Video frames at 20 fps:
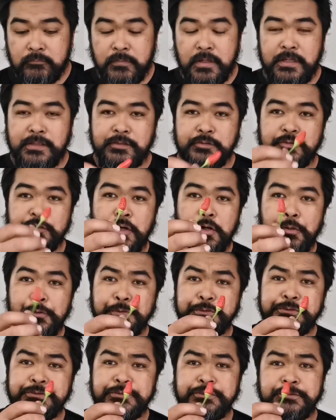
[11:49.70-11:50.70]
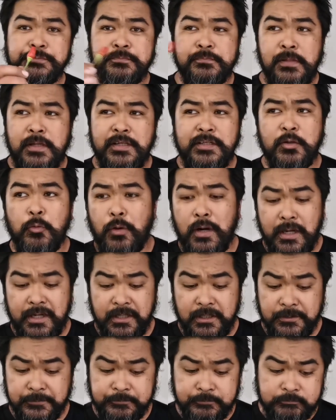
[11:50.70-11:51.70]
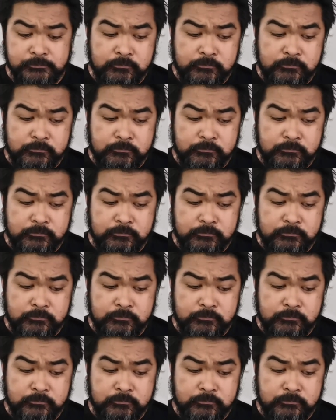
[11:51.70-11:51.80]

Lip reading: It grows in the wild,